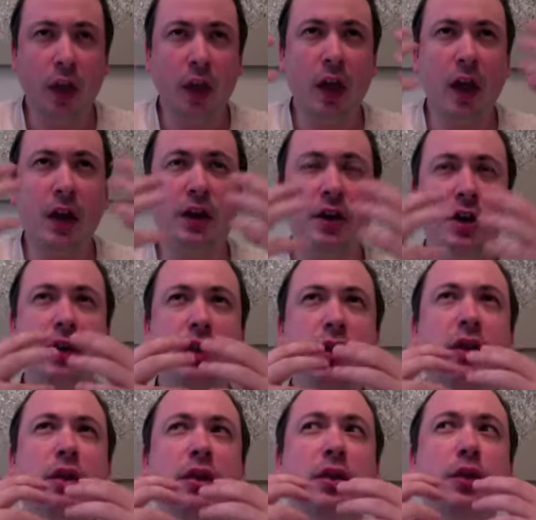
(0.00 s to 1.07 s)
And
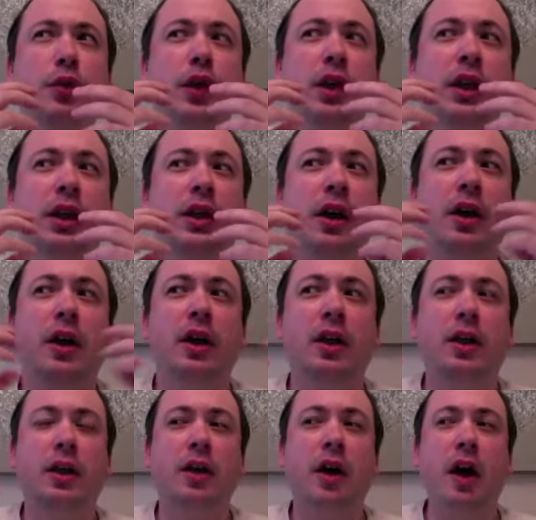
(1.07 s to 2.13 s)
the
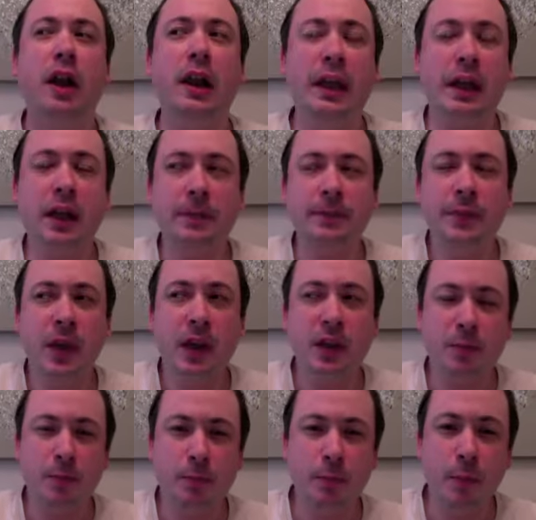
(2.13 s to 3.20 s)
garlic
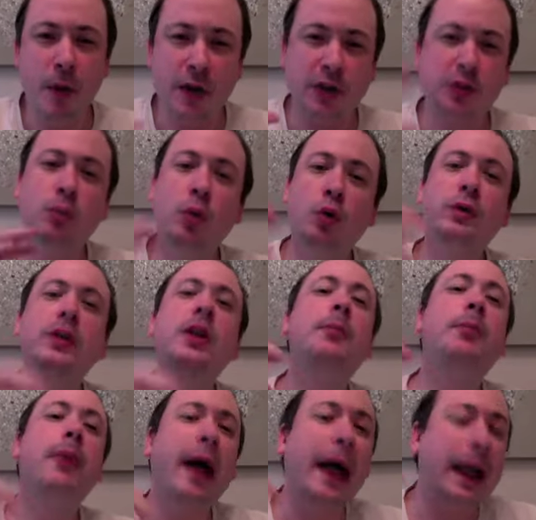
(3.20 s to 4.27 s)
is much more in the
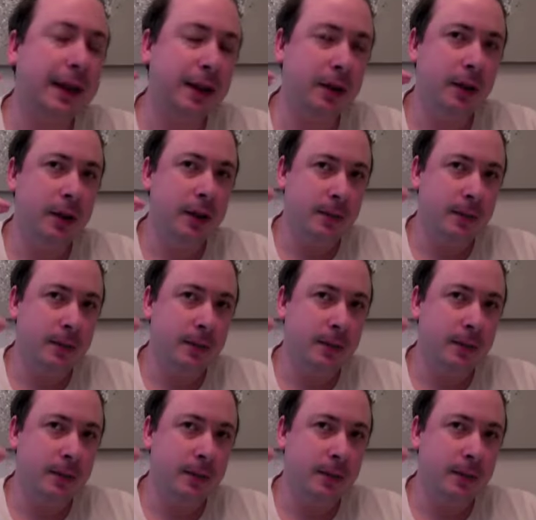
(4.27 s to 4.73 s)
back.